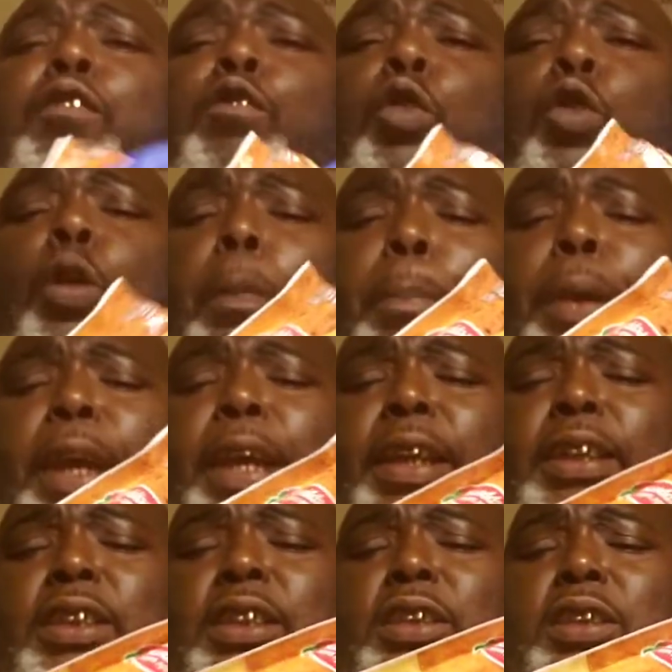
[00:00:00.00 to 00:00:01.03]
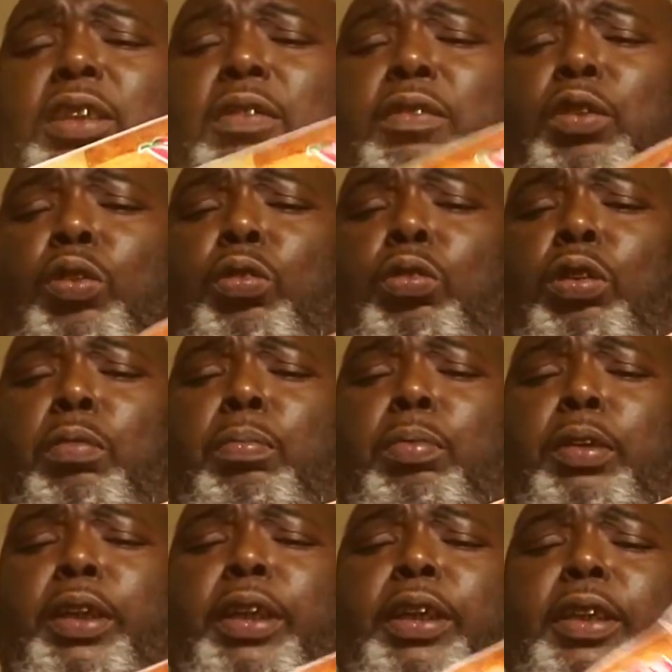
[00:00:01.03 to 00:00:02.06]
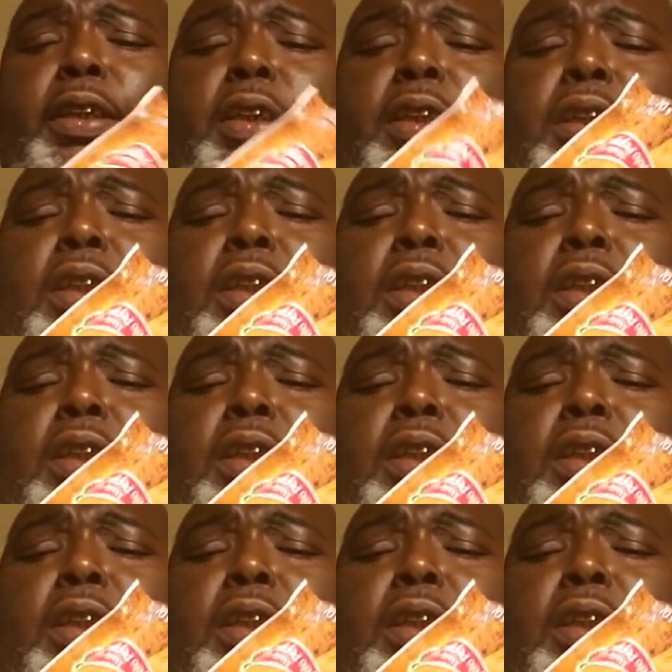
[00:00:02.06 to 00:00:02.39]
4 packages of cornbread.